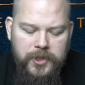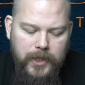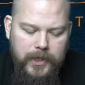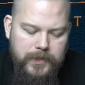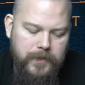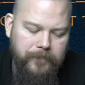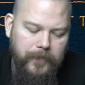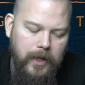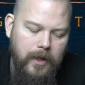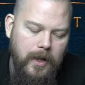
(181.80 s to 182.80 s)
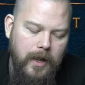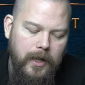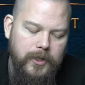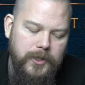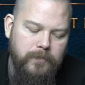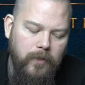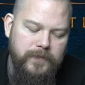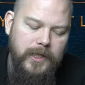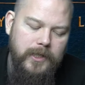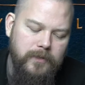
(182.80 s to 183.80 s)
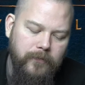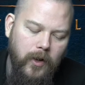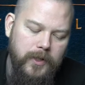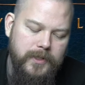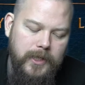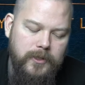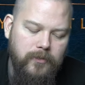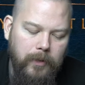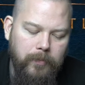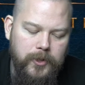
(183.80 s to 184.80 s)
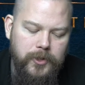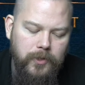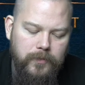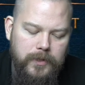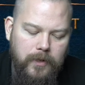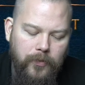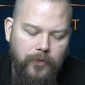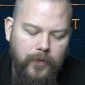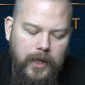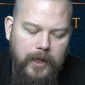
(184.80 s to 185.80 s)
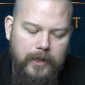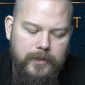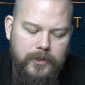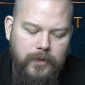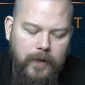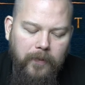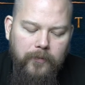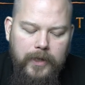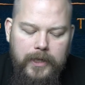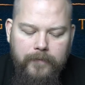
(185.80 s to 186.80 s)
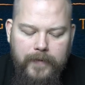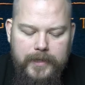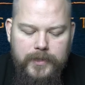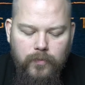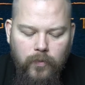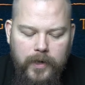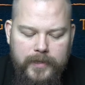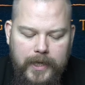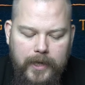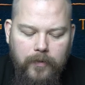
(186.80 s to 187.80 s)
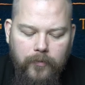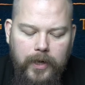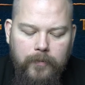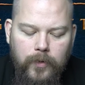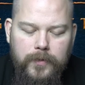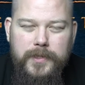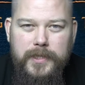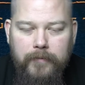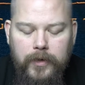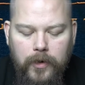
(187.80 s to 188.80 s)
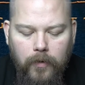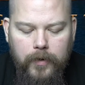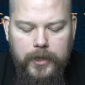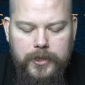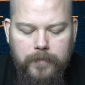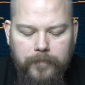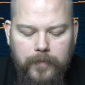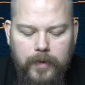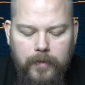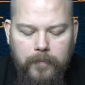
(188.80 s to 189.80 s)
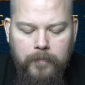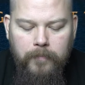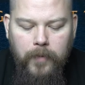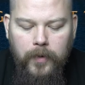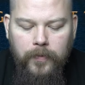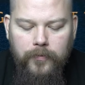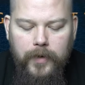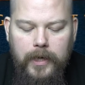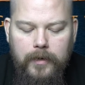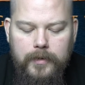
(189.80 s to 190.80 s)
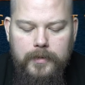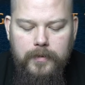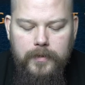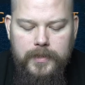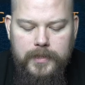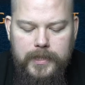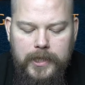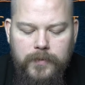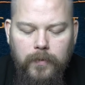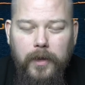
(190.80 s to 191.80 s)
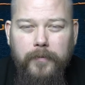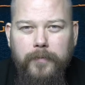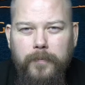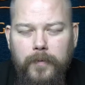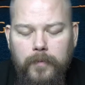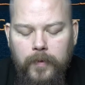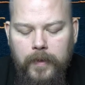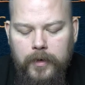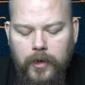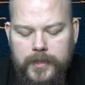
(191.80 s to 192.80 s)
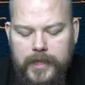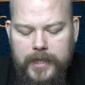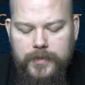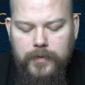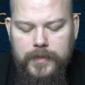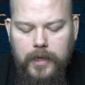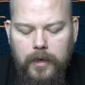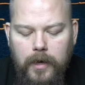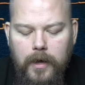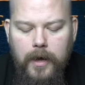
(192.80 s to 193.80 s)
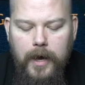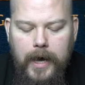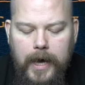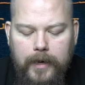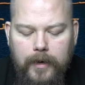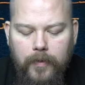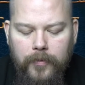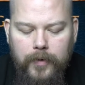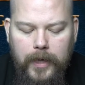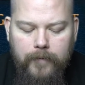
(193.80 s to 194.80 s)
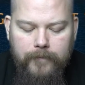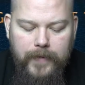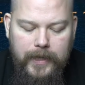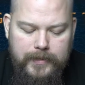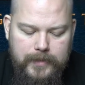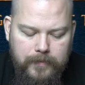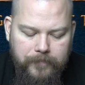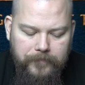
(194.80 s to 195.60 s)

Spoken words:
she is. She's move 6, fight 6, 3 plus shoot, 3 strength, 3 defense, 1 attack, 3 wounds, 7 courage, might 3, 6 will with a nice asterisk, and 3 fate.